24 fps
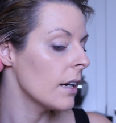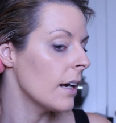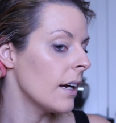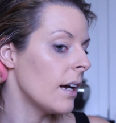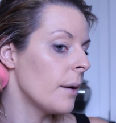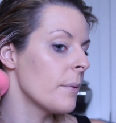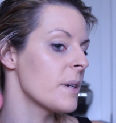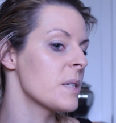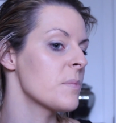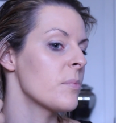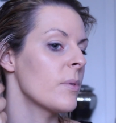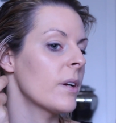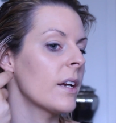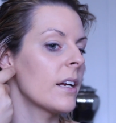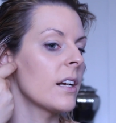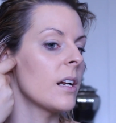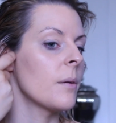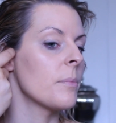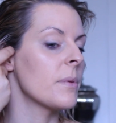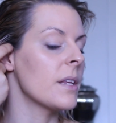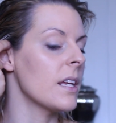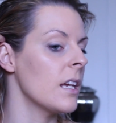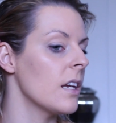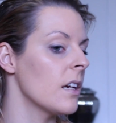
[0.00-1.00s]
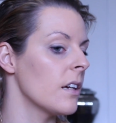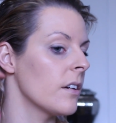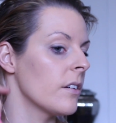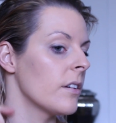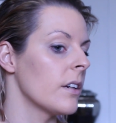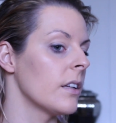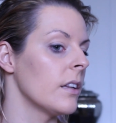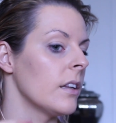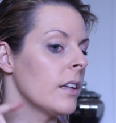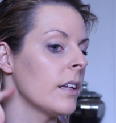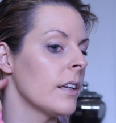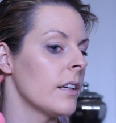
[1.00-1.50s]
I always bring it up the
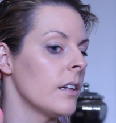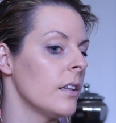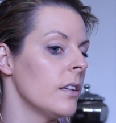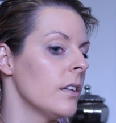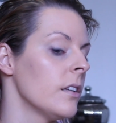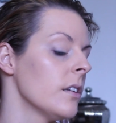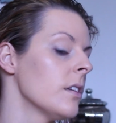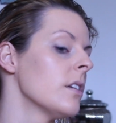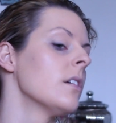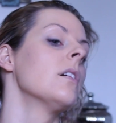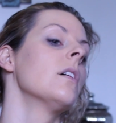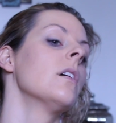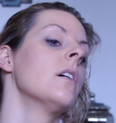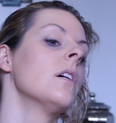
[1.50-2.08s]
ear a little